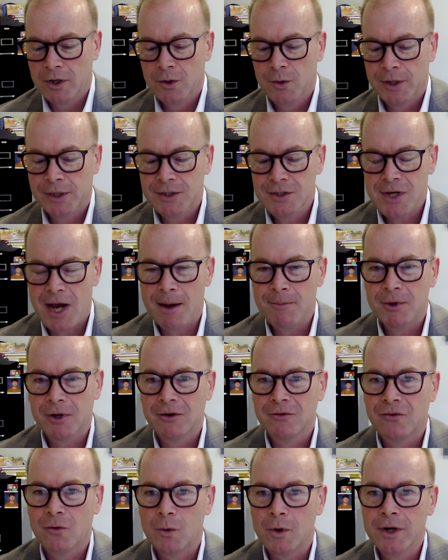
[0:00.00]
quick
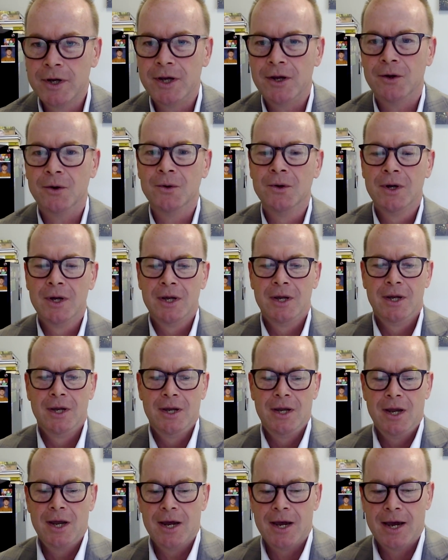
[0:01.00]
topic for you.
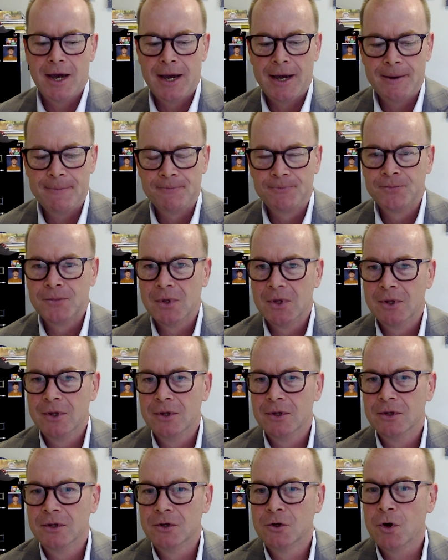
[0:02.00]

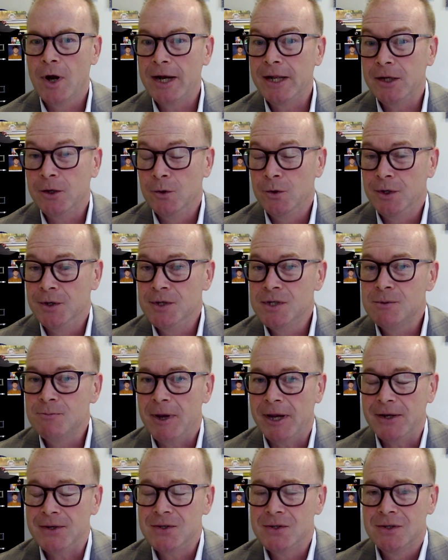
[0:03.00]
The credit union
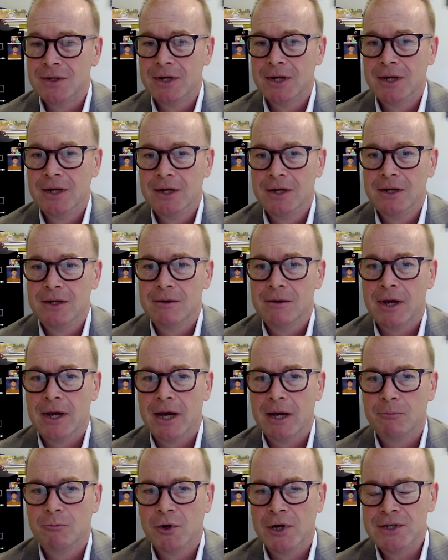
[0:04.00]
space.
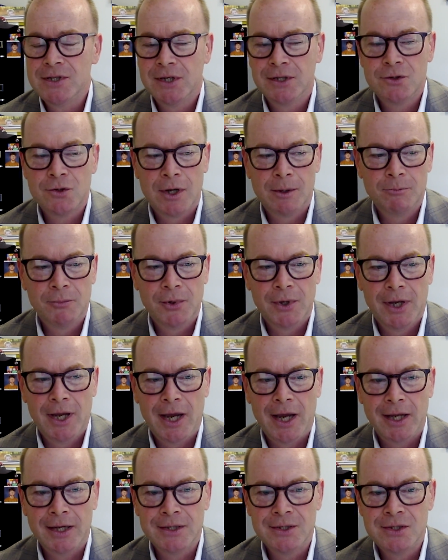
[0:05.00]
President Trump
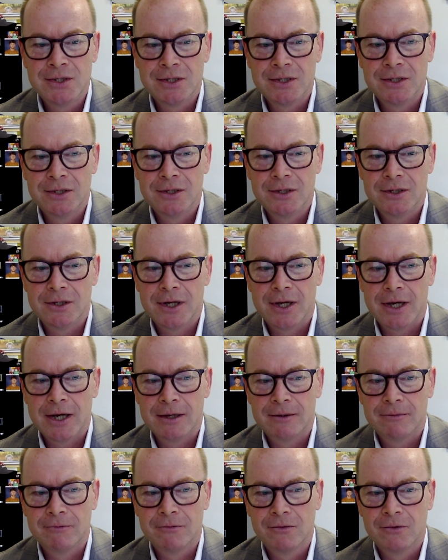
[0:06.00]
has termed